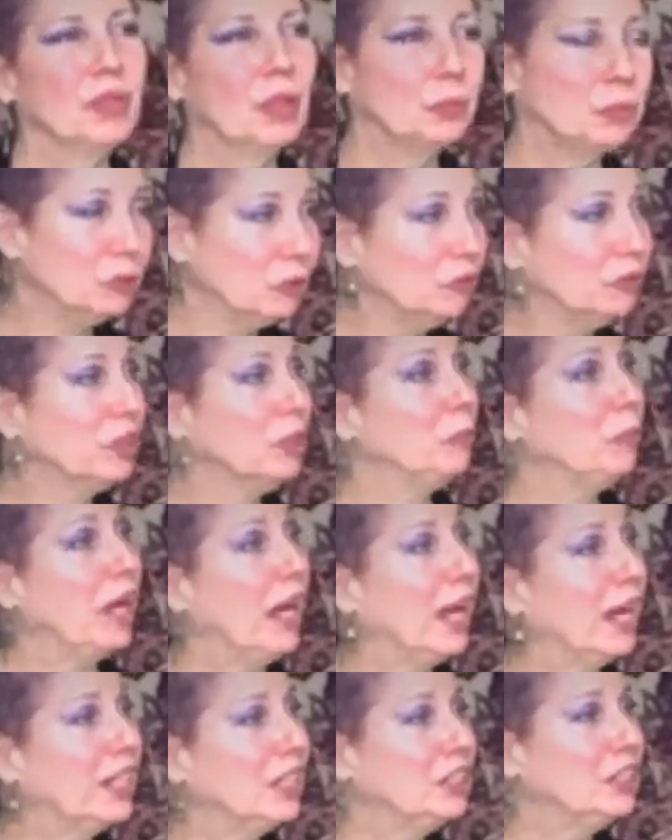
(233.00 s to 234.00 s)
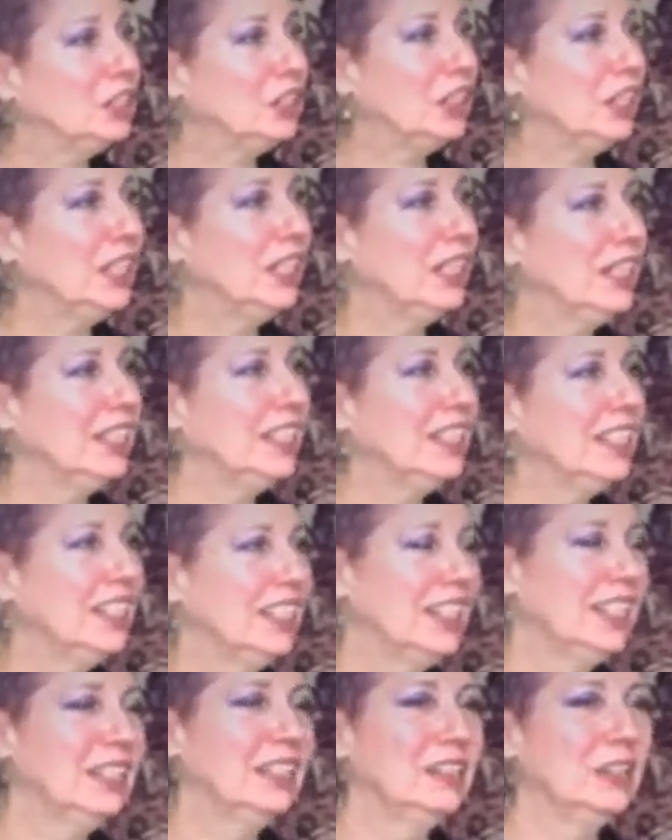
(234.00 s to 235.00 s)
approving the
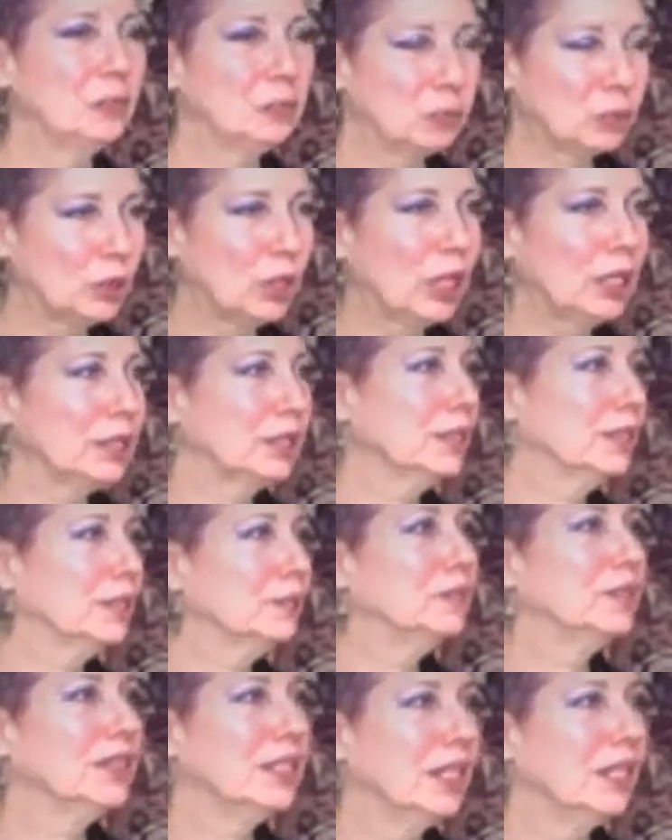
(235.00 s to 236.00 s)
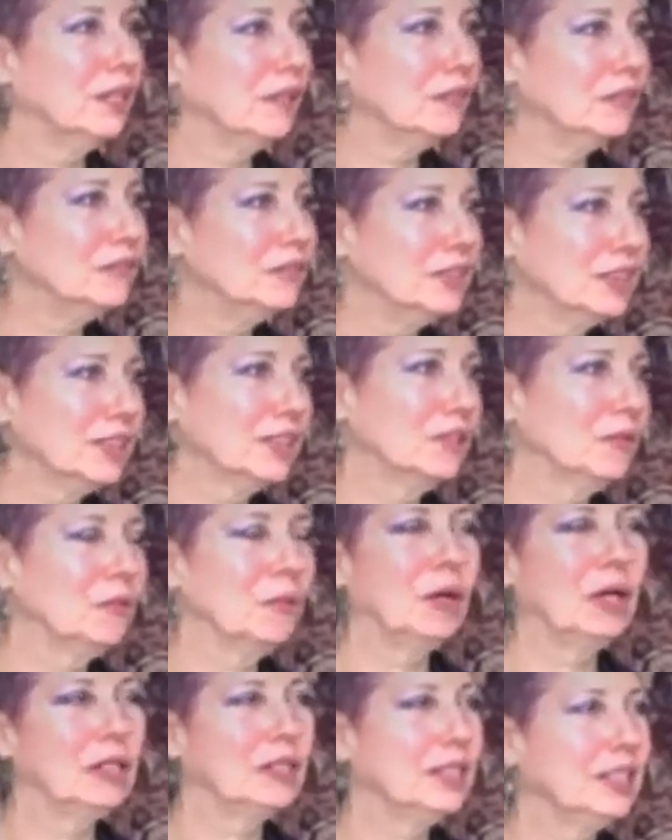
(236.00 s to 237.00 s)
packaging and the products themselves, the
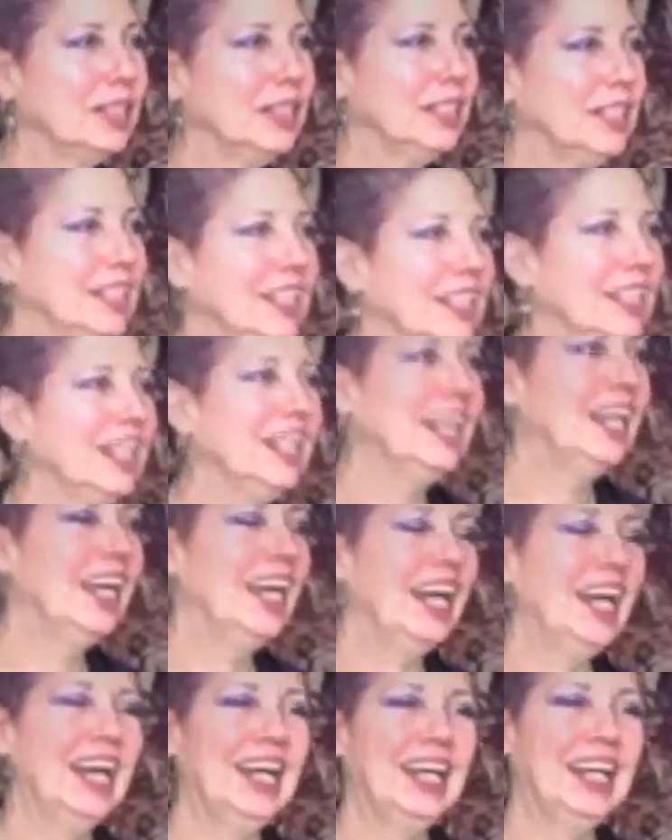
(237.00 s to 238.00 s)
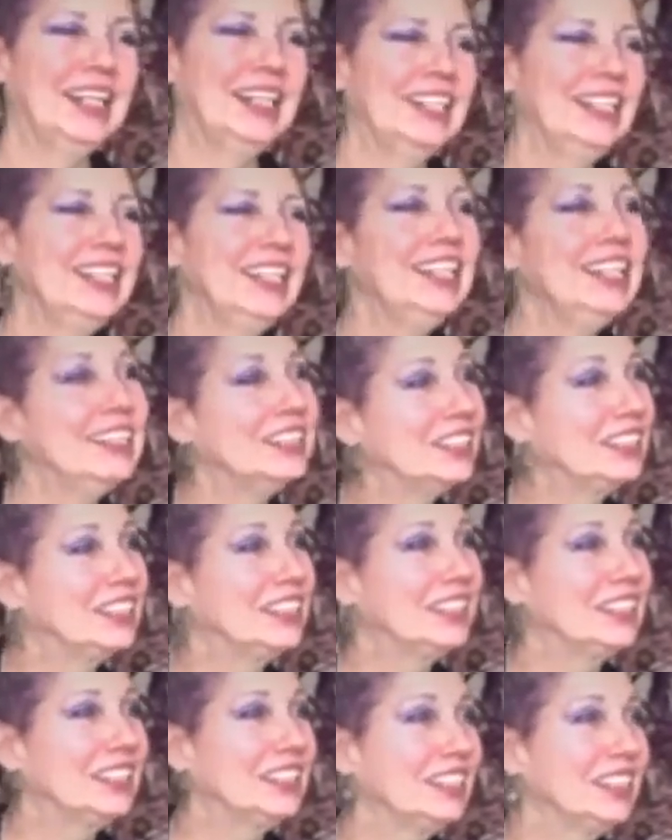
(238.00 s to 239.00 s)
quality, and
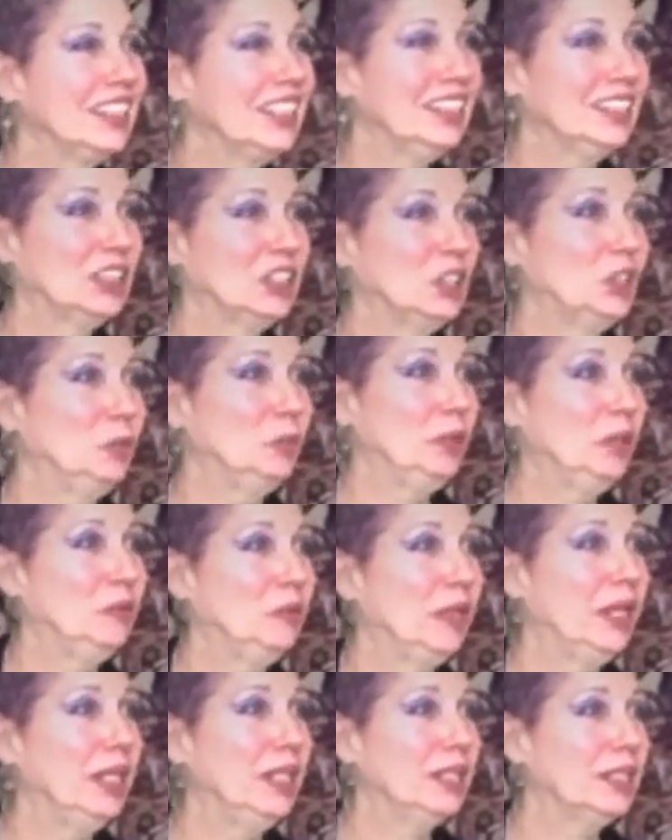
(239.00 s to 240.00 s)
it's going to be great.